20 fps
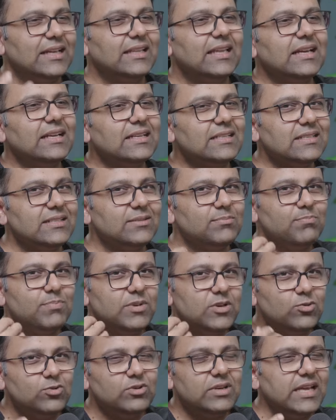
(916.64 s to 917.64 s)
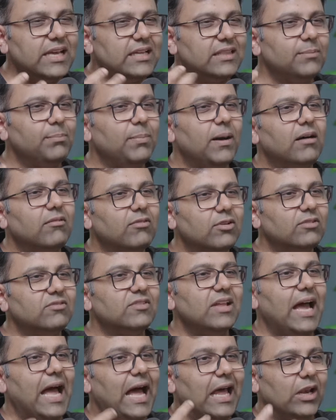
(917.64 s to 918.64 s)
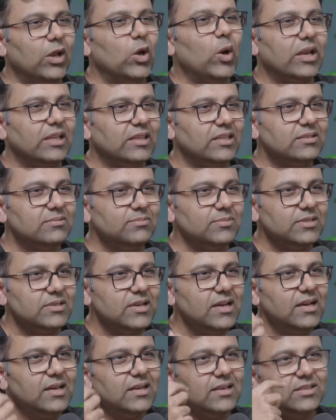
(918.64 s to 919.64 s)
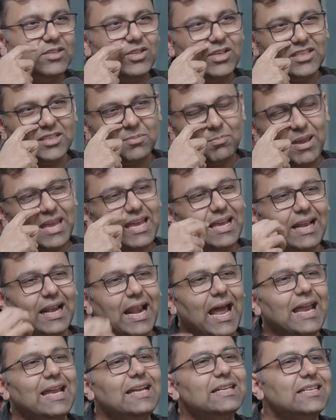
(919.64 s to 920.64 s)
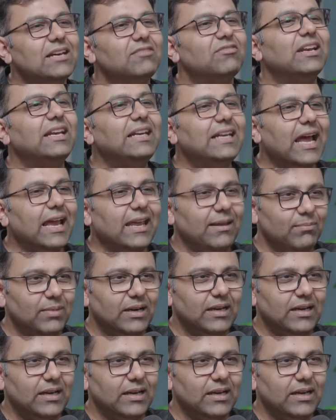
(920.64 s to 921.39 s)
I think it's the beauty and the power of the algorithms just being right every time,